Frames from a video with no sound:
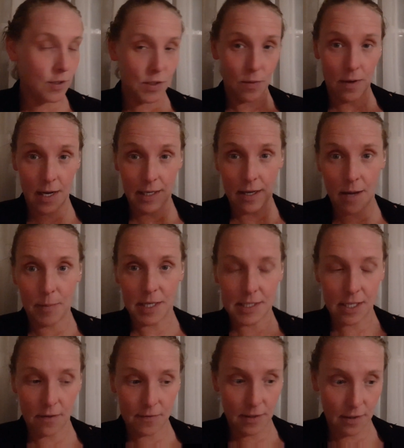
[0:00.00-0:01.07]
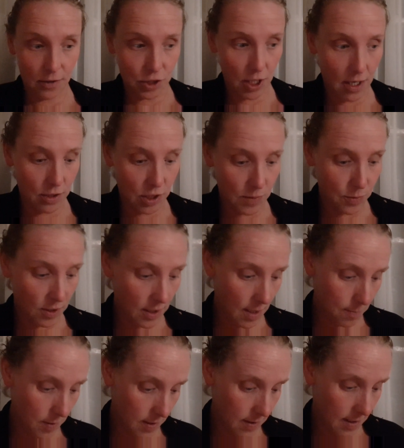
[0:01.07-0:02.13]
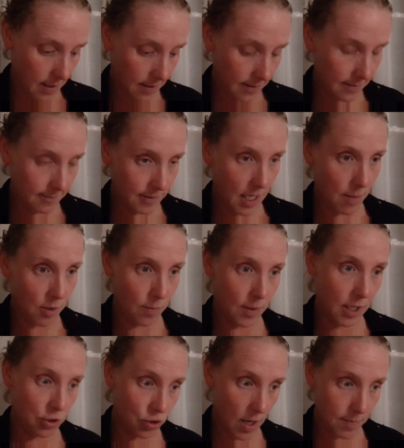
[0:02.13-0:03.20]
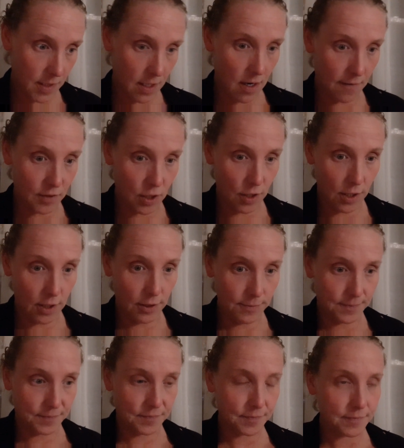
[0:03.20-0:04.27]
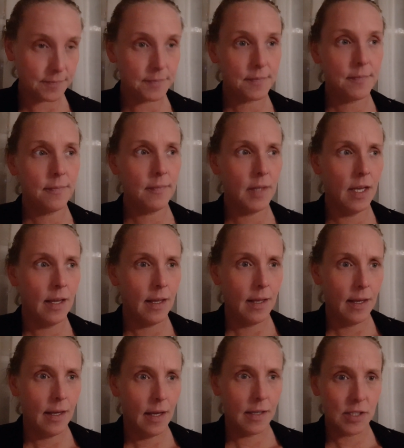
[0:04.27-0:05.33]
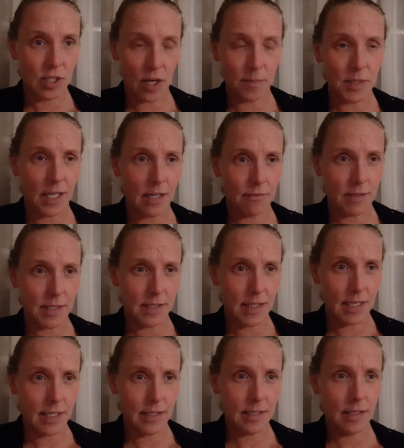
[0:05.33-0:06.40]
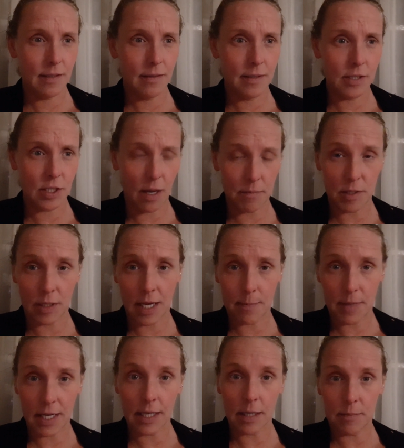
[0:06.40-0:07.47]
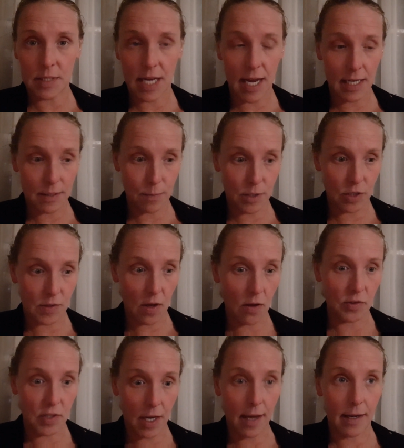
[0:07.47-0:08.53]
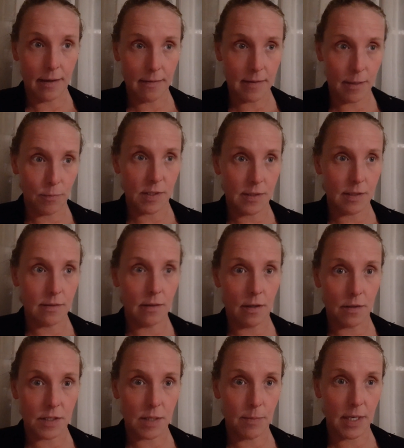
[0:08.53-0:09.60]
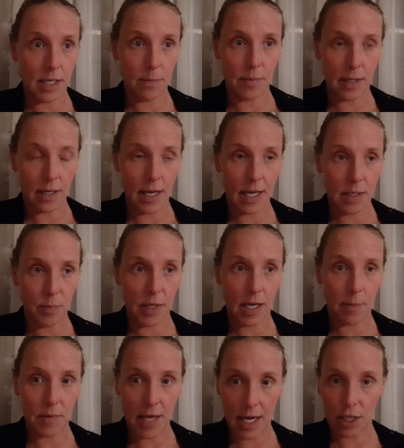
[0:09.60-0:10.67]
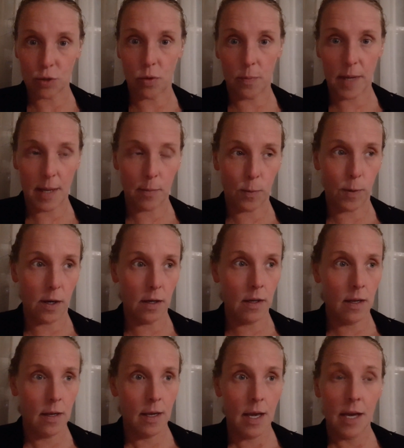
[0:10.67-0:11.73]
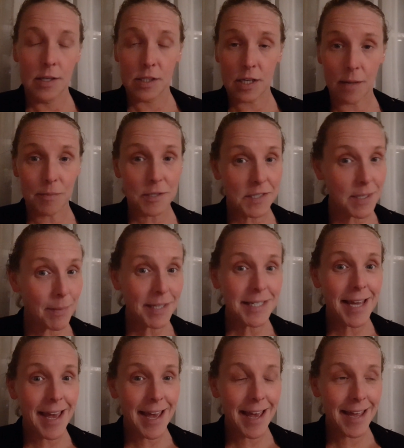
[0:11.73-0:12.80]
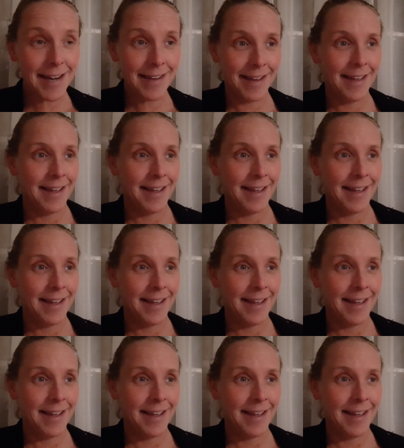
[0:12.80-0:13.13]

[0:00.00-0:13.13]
So I got myself a little jar and just put it up in the cupboard. But I dropped that off to her. Stopped to get a receipt. Stopped to get my income tax, which is all done. That was all submitted, but I had to pick up the actual paperwork. Stopped to see my dad.